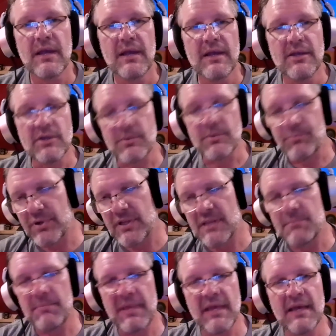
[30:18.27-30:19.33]
You can put it in
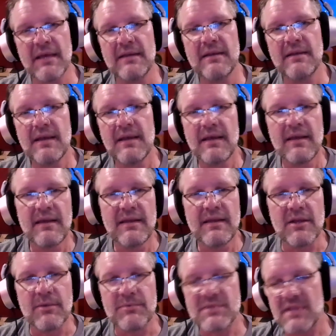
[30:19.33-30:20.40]
the mid.
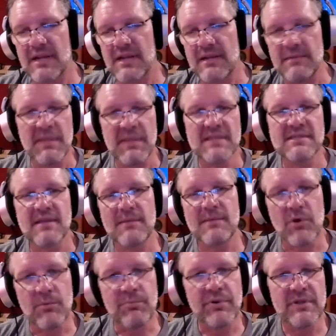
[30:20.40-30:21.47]
Set it in mid-side
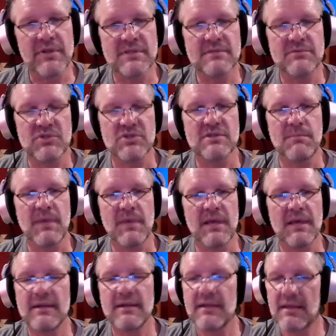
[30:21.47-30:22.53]
mode, put it to just the
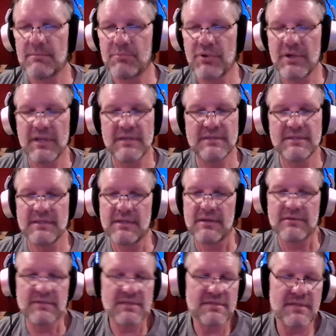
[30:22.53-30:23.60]
mid, and put it,
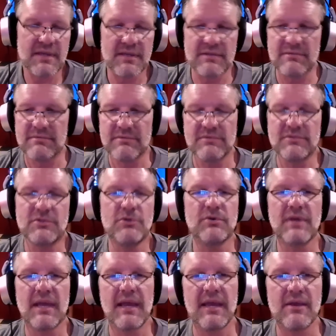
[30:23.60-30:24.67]
let's say at
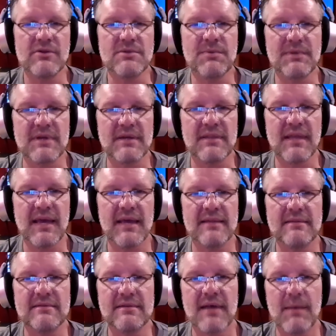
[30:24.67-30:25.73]
2K or something like that at
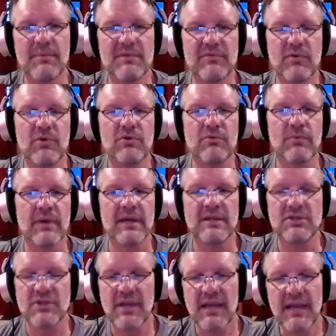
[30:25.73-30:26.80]
the top of the vocal
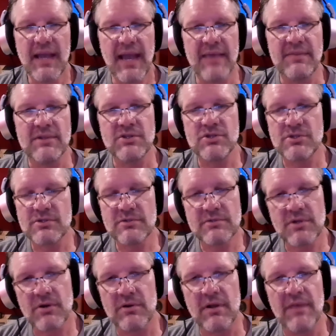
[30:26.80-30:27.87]
range, and then just
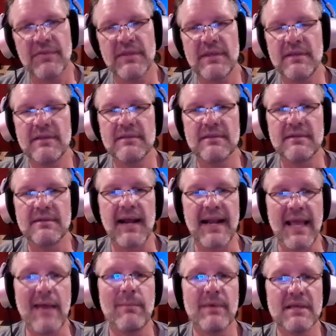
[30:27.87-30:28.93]
turn on the
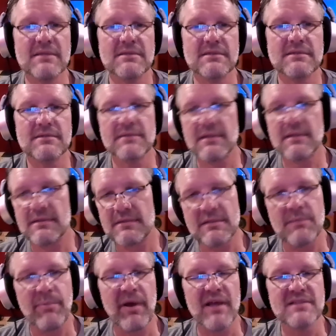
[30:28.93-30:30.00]
dynamics to
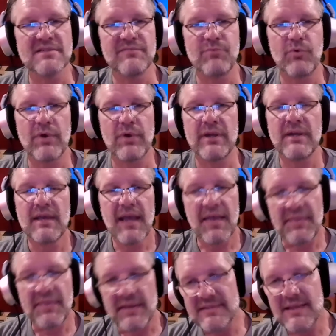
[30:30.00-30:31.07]
the positive point,
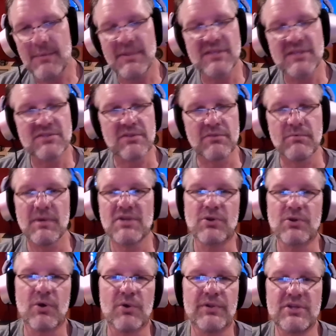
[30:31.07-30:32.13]
and then anytime it hits the
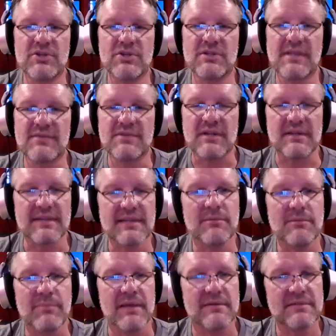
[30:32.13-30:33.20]
threshold, it just gives it a little
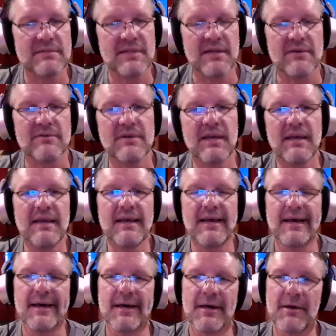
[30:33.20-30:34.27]
bit, and
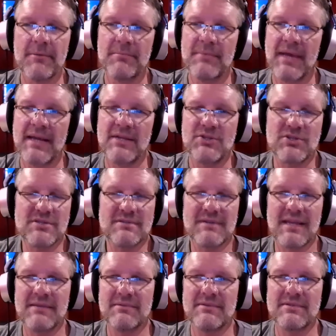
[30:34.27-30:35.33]

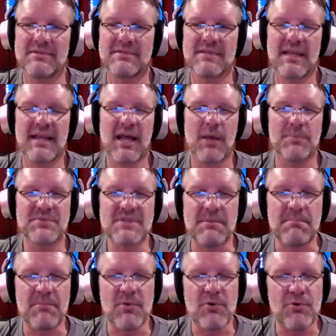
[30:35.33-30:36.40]
it helps it
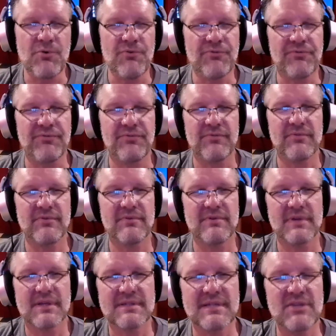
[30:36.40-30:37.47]

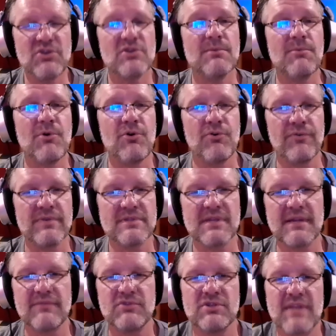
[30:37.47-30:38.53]
continue to move
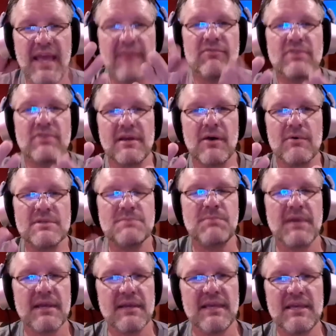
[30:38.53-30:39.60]
instead of just everything always
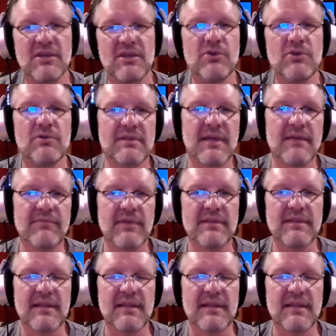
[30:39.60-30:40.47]
being EQ'd at that